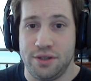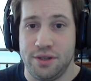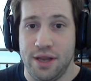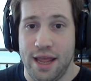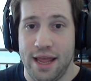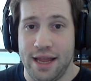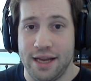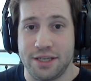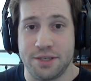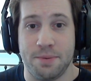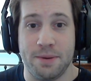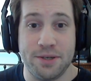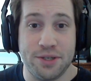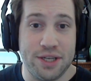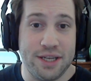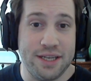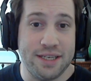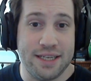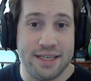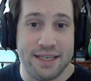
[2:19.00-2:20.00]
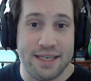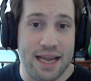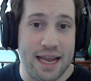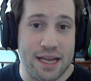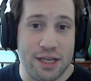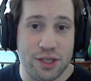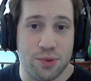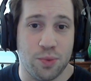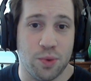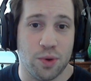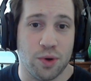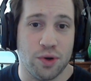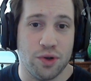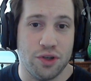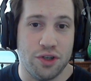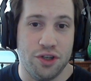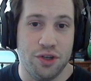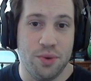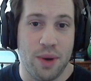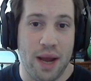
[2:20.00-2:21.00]
Especially in today's world,
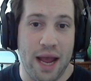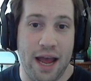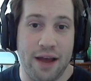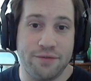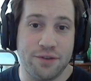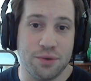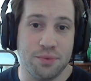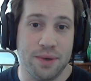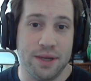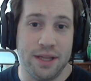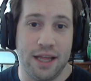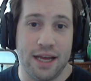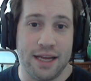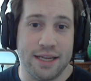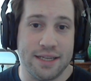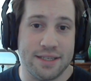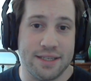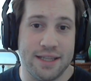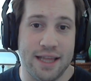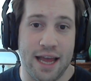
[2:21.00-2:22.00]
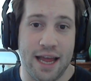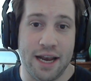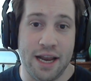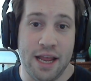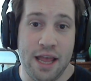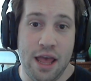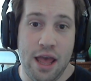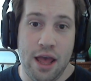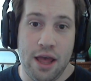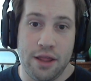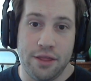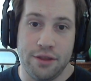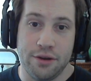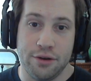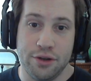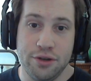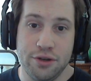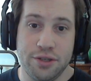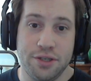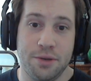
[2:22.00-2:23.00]
you have to realize that there
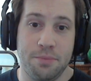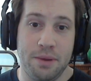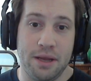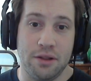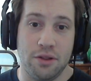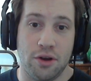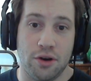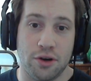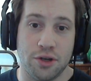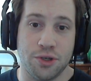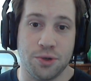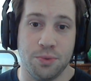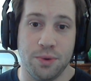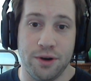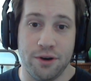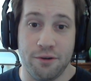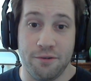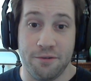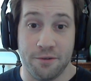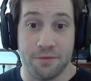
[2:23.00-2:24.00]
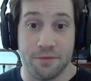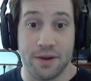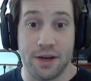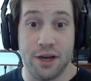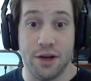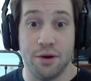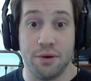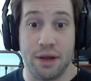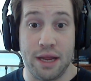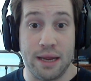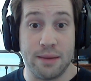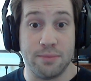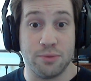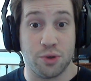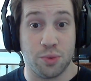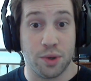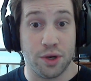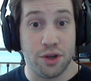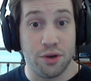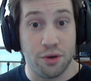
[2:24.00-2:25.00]
used to be a larger window for video games
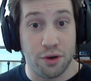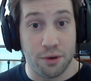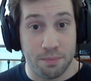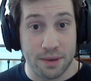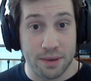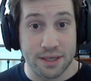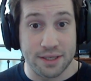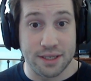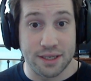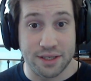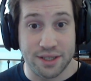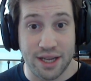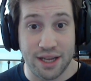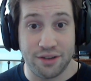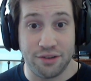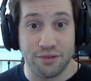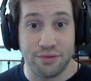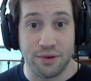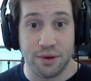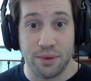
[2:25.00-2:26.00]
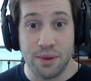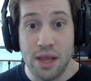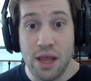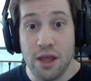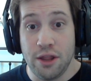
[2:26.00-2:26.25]
where you could be successful.